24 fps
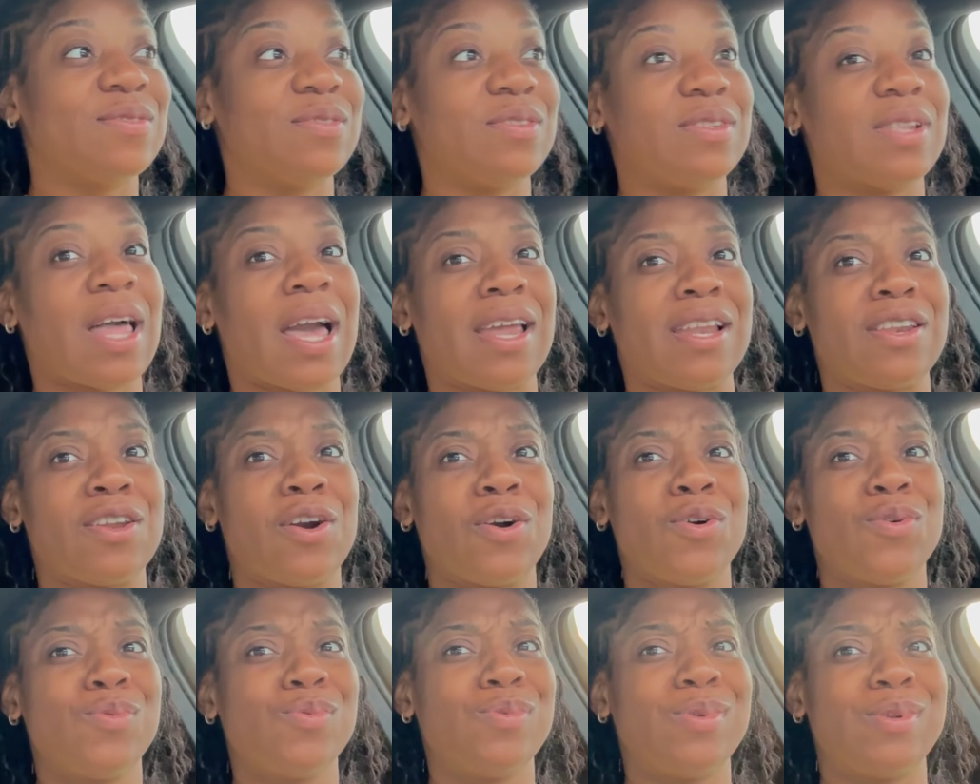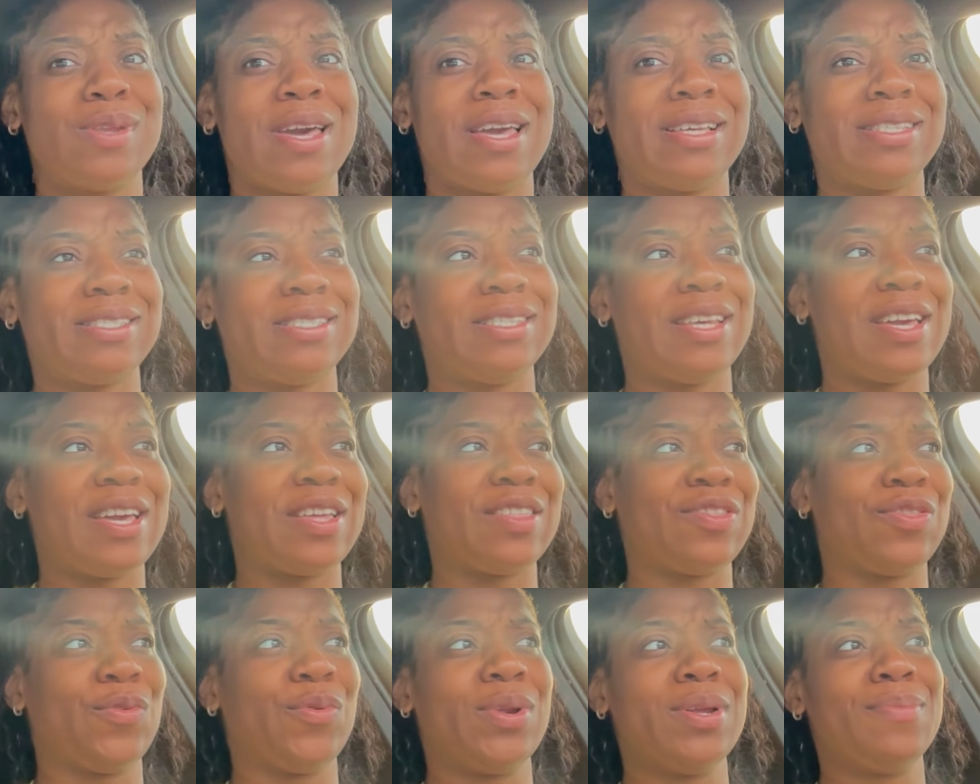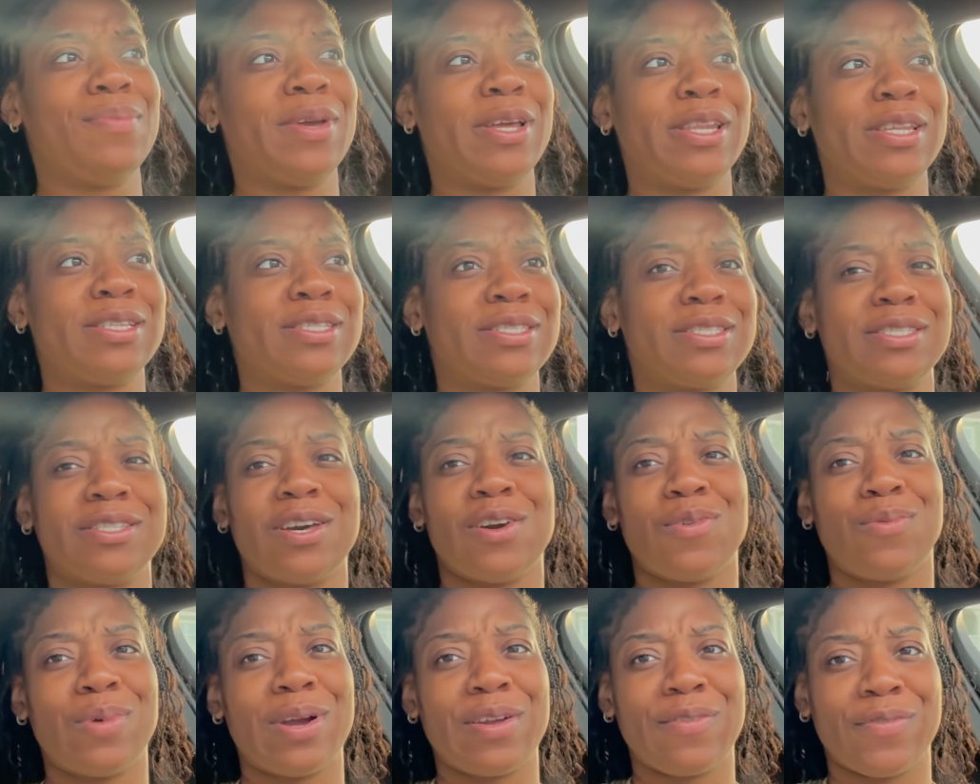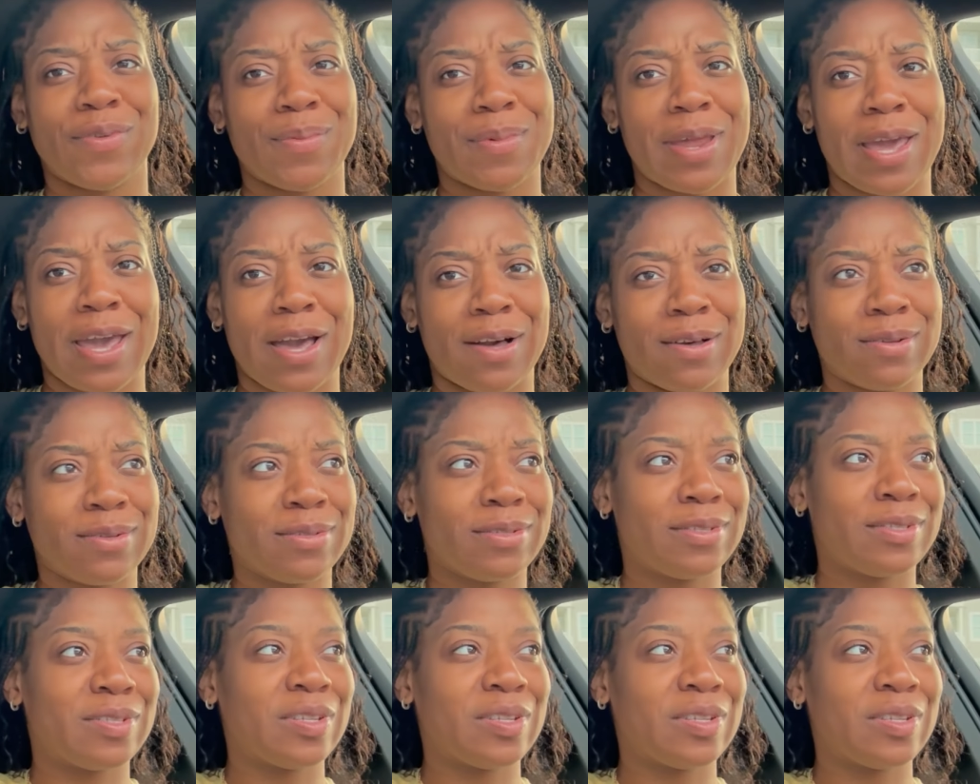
like no less than three minutes away from the house